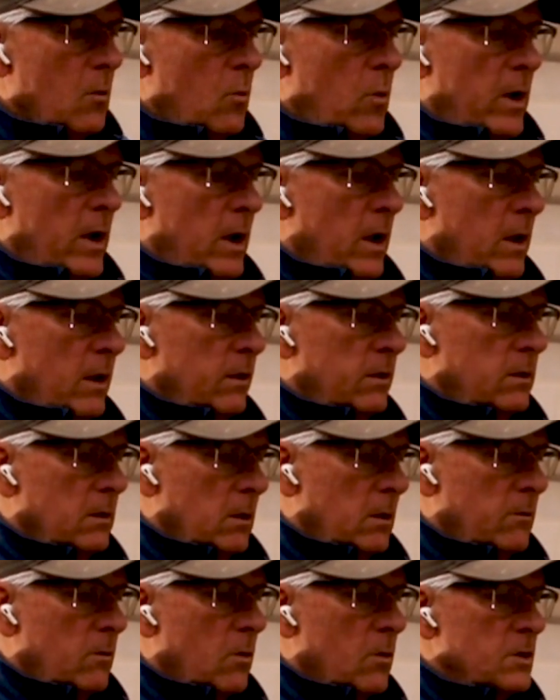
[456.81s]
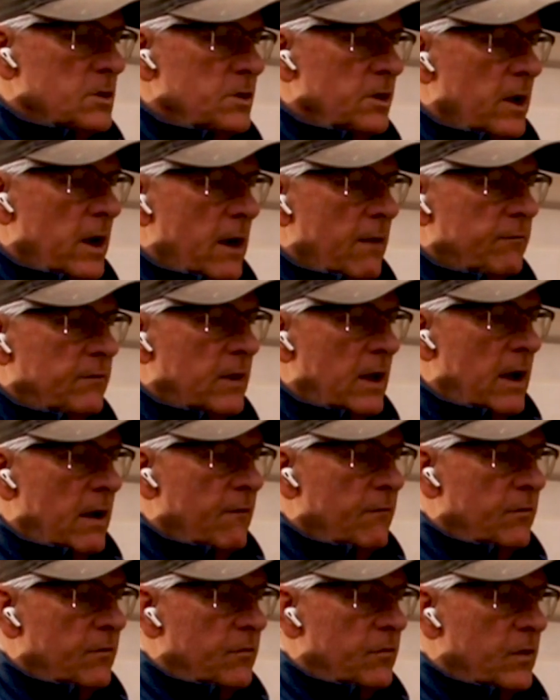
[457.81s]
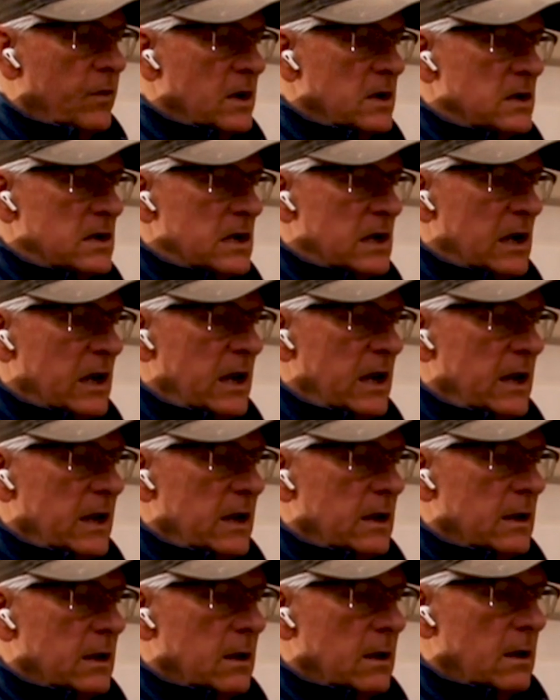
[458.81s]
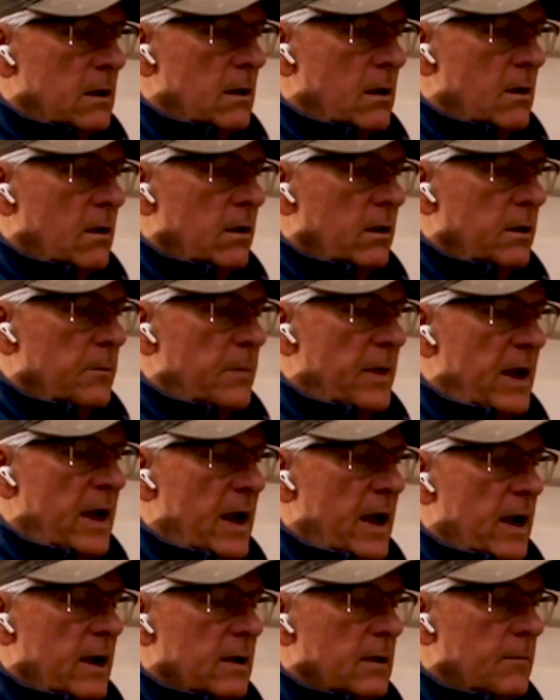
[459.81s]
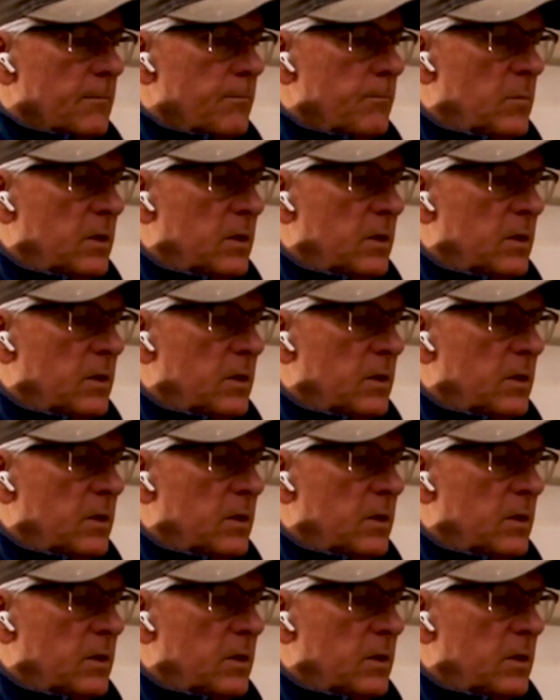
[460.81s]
with, of course, you have to have the French cleat on the back,